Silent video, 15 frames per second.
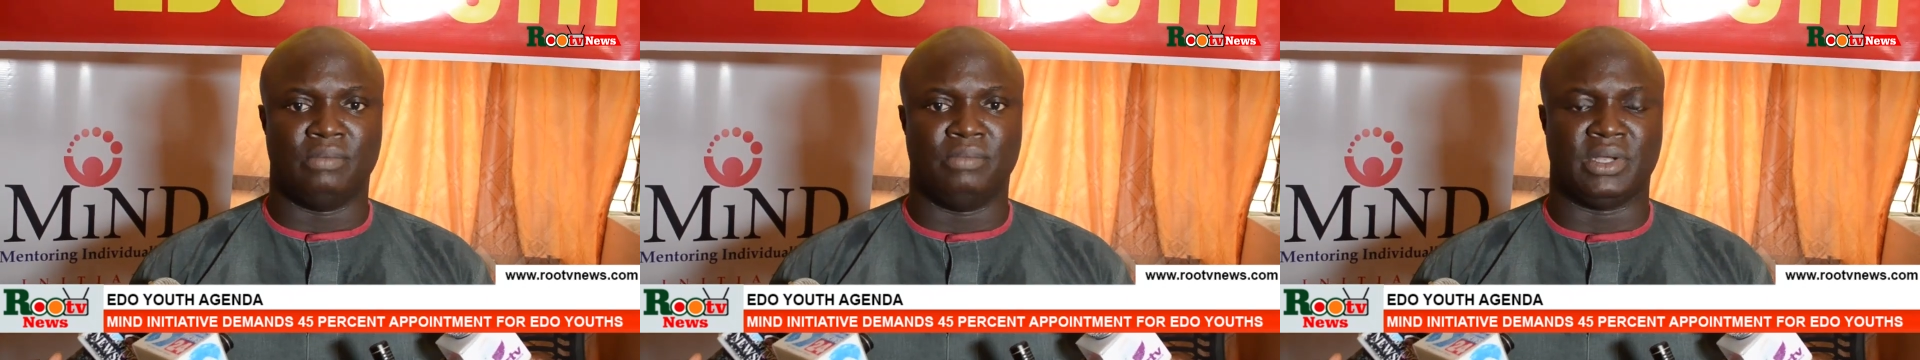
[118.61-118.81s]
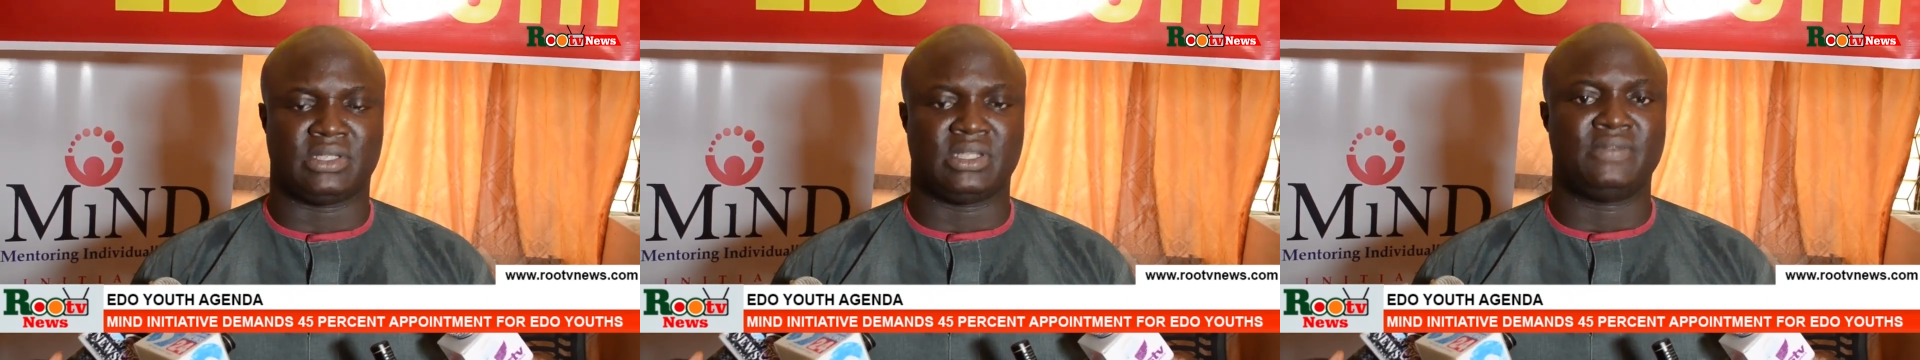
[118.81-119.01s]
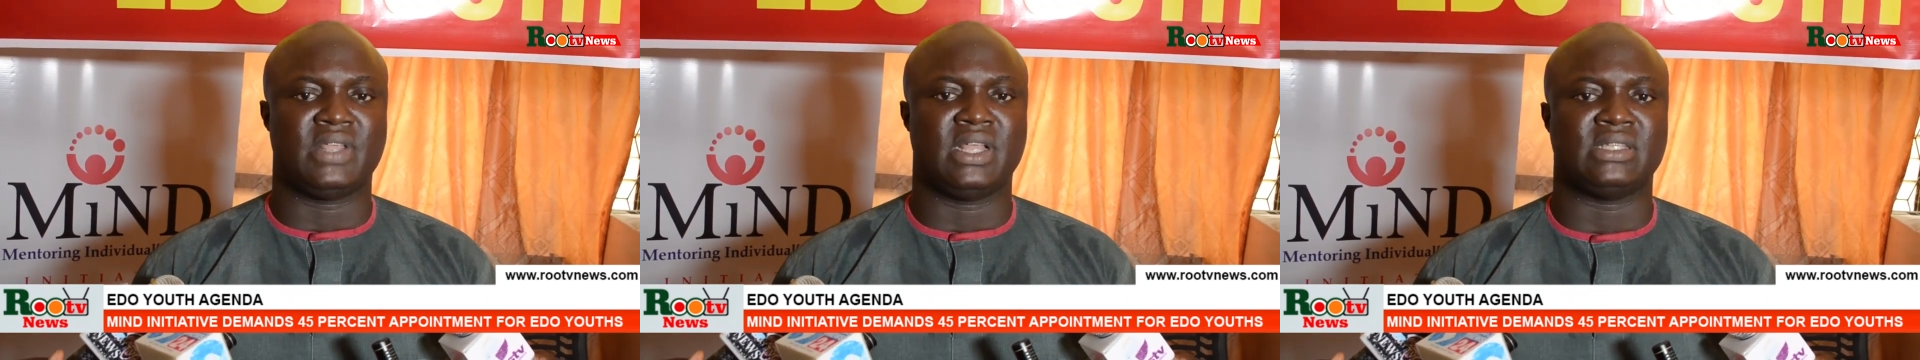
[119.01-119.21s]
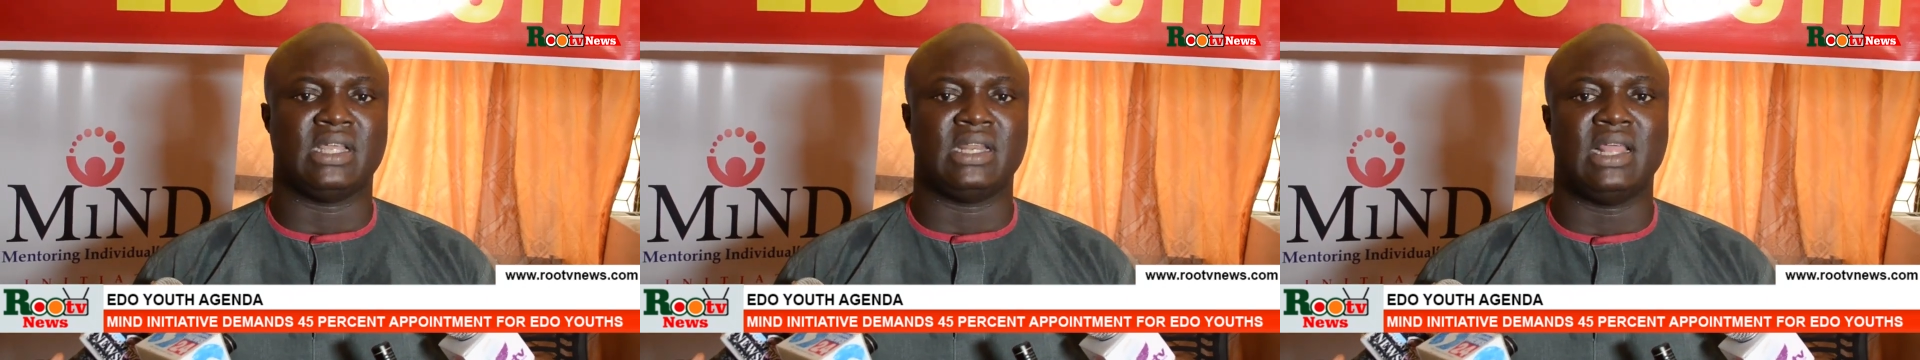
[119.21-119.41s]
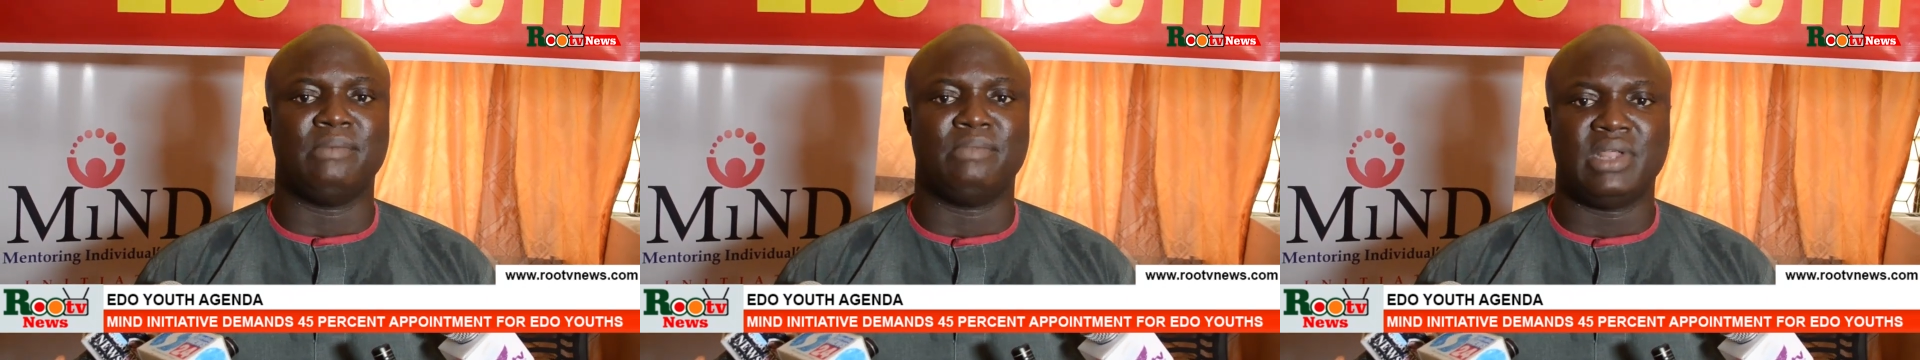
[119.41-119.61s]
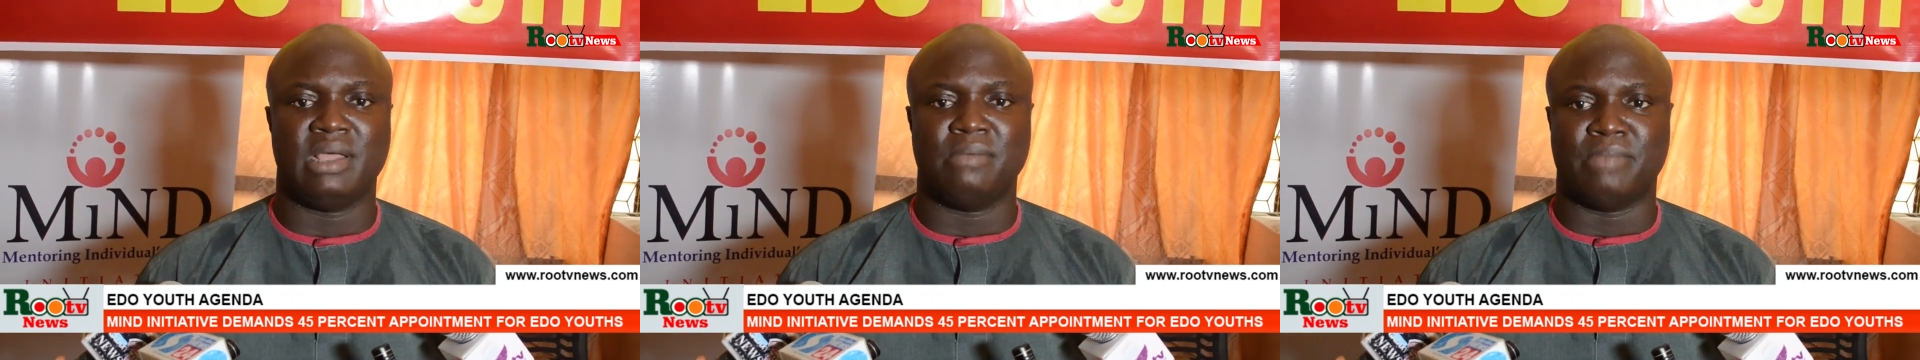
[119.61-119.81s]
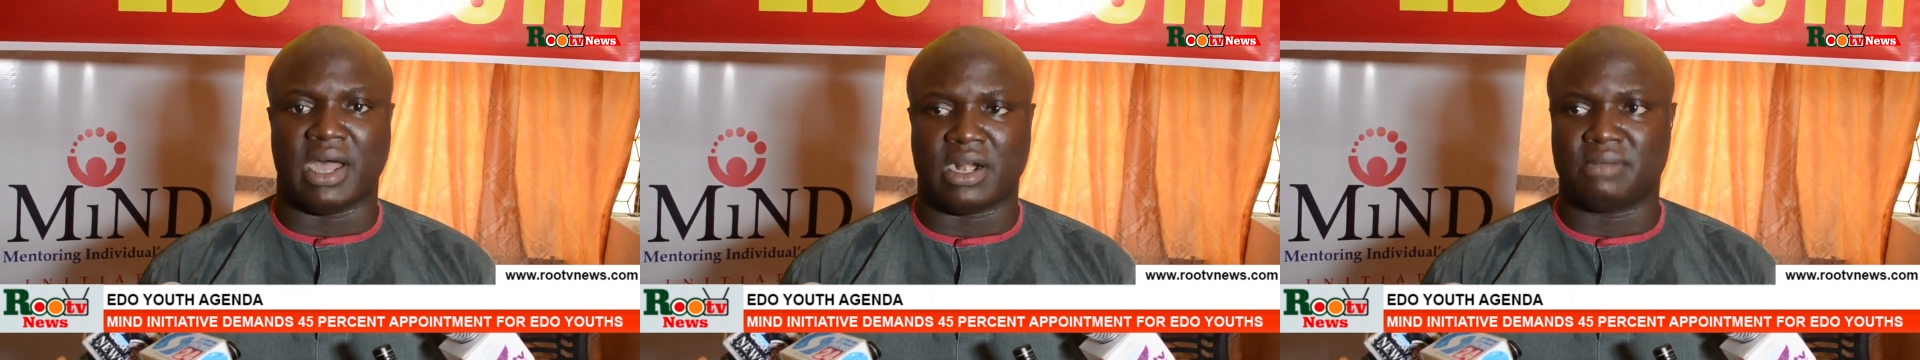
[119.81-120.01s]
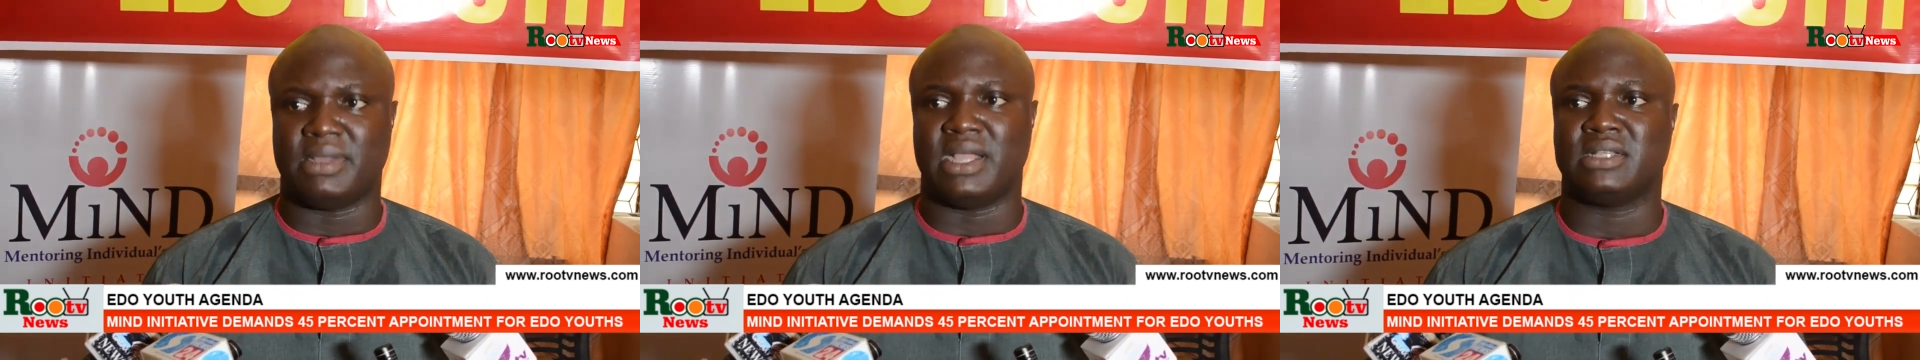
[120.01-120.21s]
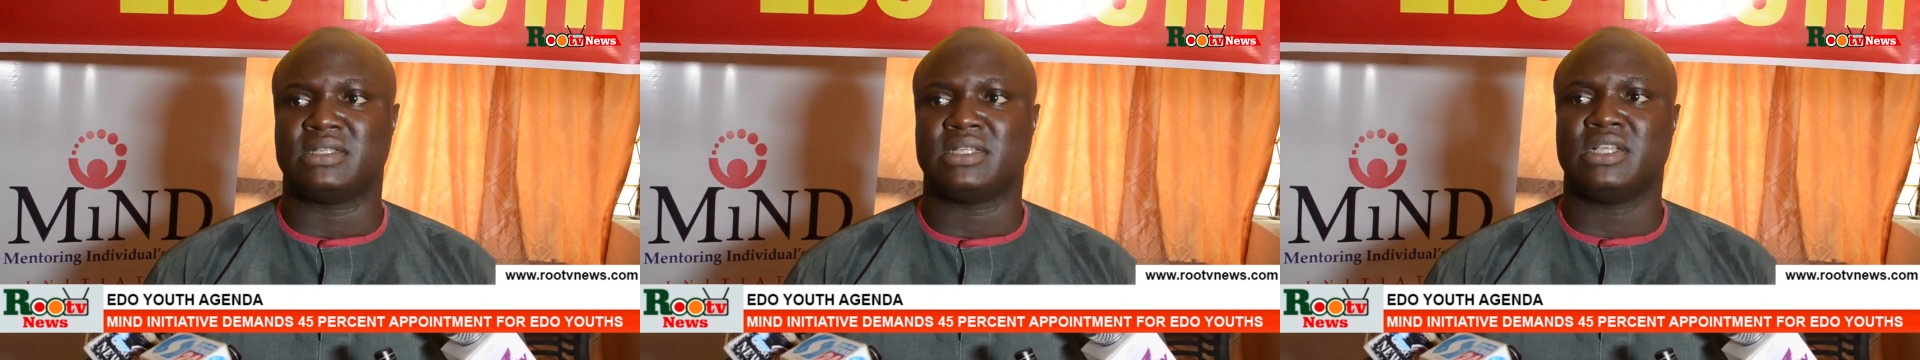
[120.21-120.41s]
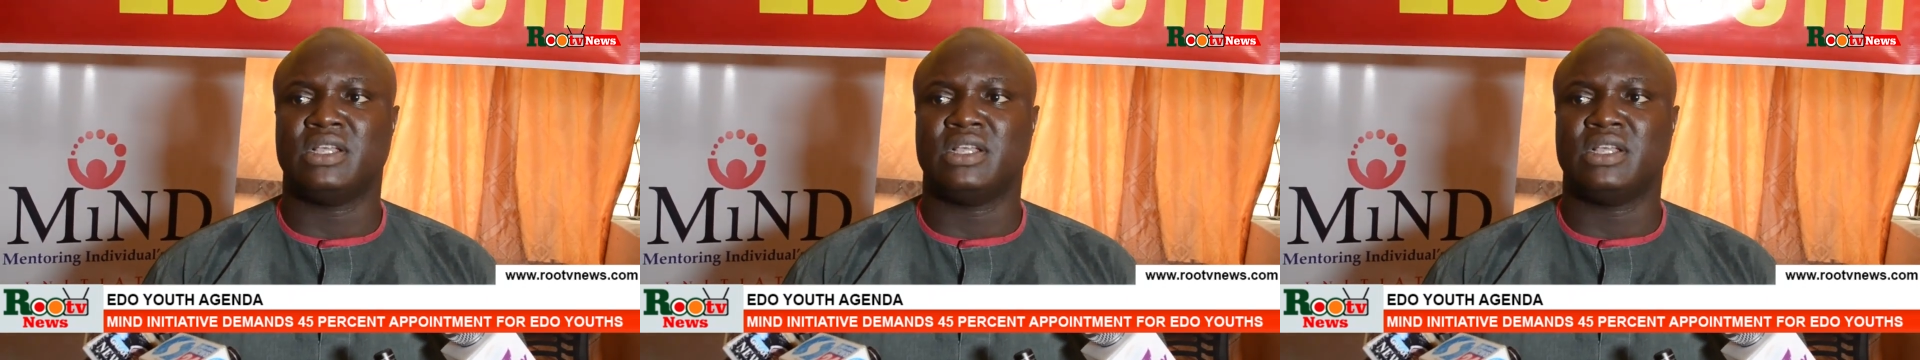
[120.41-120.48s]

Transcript: but if there's an enabling environment,